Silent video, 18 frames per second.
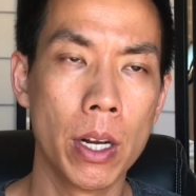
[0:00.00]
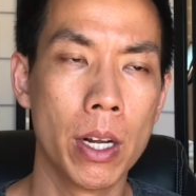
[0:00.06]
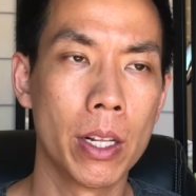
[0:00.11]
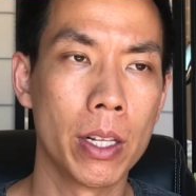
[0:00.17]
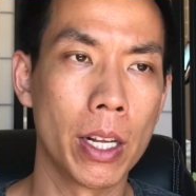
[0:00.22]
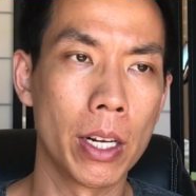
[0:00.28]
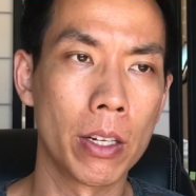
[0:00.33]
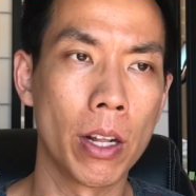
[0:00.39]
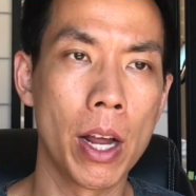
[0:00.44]

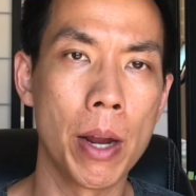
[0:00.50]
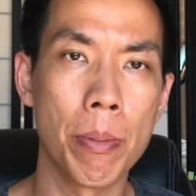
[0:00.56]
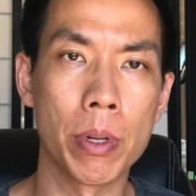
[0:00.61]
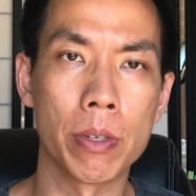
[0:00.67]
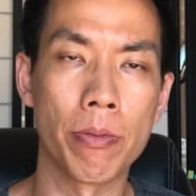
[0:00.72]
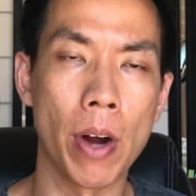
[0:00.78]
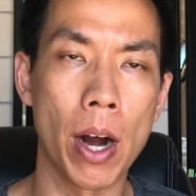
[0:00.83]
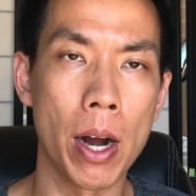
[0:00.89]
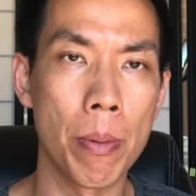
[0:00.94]
They claim it's
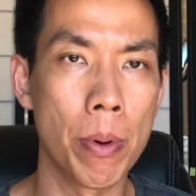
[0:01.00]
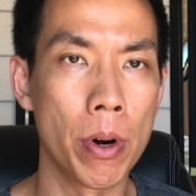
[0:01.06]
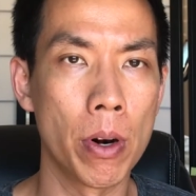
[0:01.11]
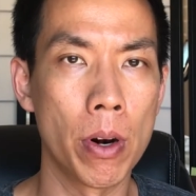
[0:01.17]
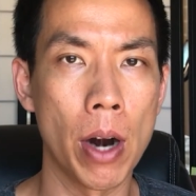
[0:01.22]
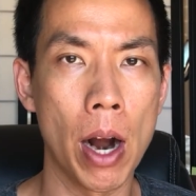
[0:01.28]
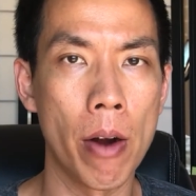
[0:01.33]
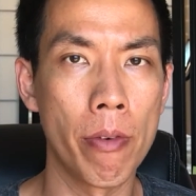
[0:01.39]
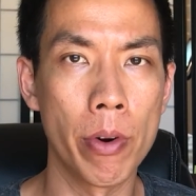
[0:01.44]
fiber,
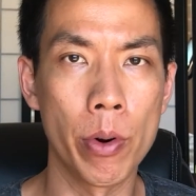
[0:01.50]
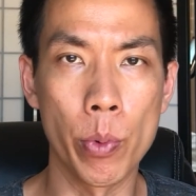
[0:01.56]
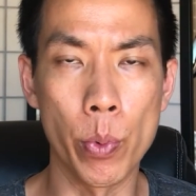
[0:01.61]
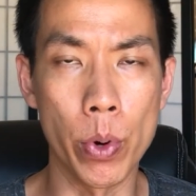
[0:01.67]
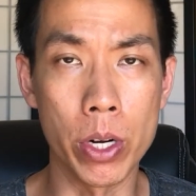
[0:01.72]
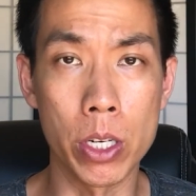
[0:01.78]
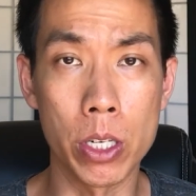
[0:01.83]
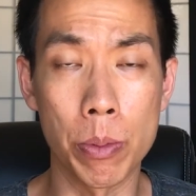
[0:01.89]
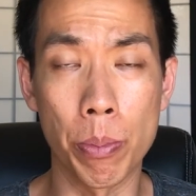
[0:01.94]
however when
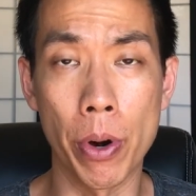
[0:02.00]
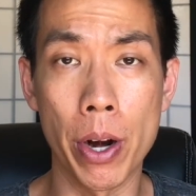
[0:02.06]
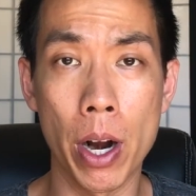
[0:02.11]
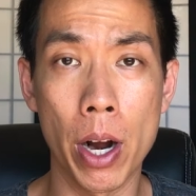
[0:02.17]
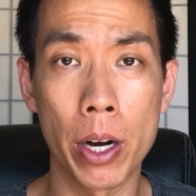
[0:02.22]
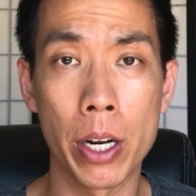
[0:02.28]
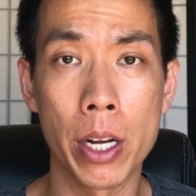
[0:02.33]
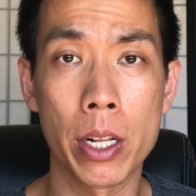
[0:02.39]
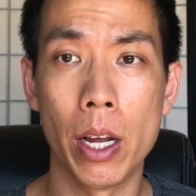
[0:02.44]
you spray
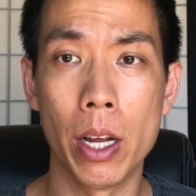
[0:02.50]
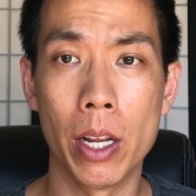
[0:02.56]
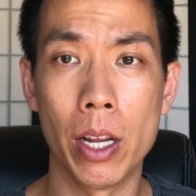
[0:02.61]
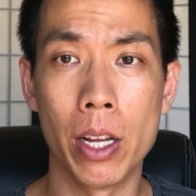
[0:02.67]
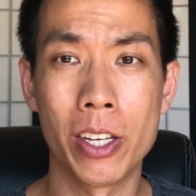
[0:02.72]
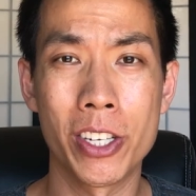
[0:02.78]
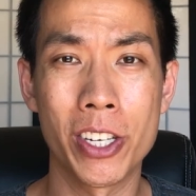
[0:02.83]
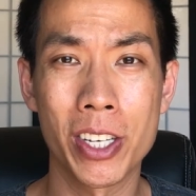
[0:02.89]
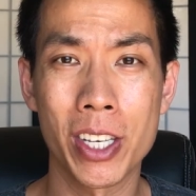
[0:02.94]
on it,
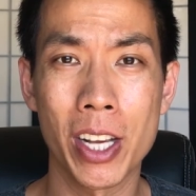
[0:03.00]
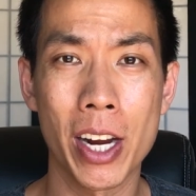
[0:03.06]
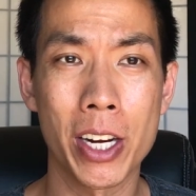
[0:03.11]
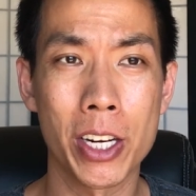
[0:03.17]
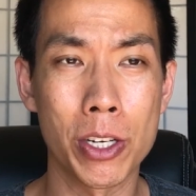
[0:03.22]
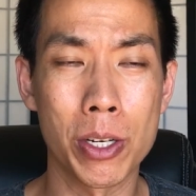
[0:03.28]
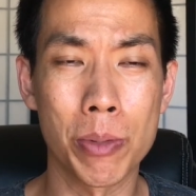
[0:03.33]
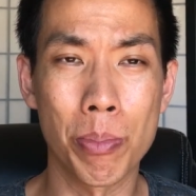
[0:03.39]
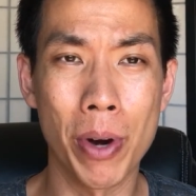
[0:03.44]
it's just like you
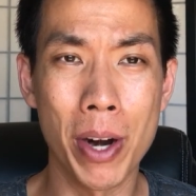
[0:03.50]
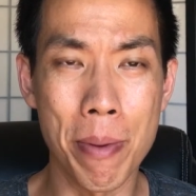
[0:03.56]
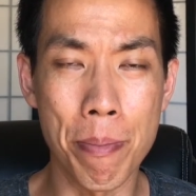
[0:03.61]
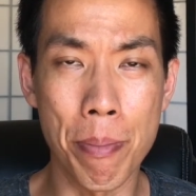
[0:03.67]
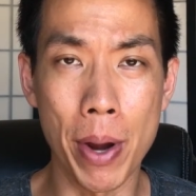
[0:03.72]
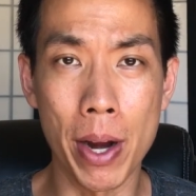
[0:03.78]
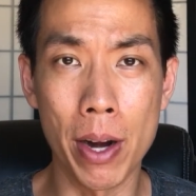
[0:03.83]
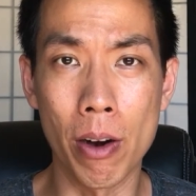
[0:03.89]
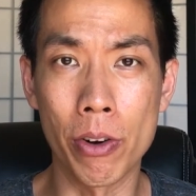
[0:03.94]
spraying
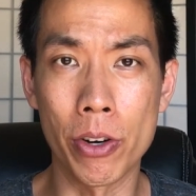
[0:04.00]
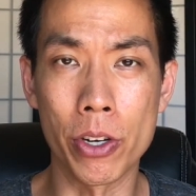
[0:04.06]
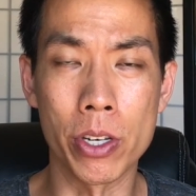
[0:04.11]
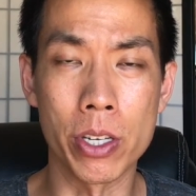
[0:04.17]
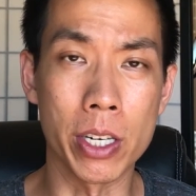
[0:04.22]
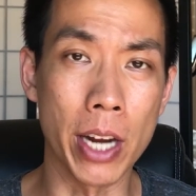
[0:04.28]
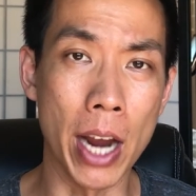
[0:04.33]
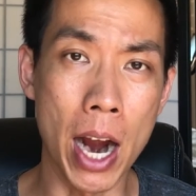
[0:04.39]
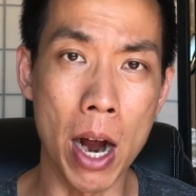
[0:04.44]
paint on your
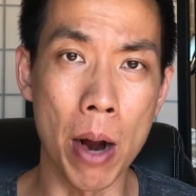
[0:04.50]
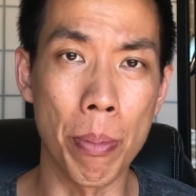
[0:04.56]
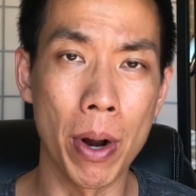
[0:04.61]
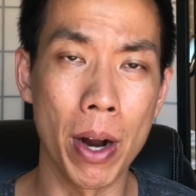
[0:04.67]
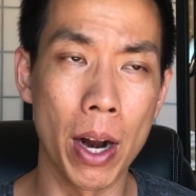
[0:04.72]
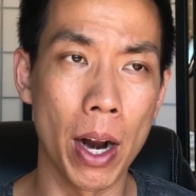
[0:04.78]
scalp.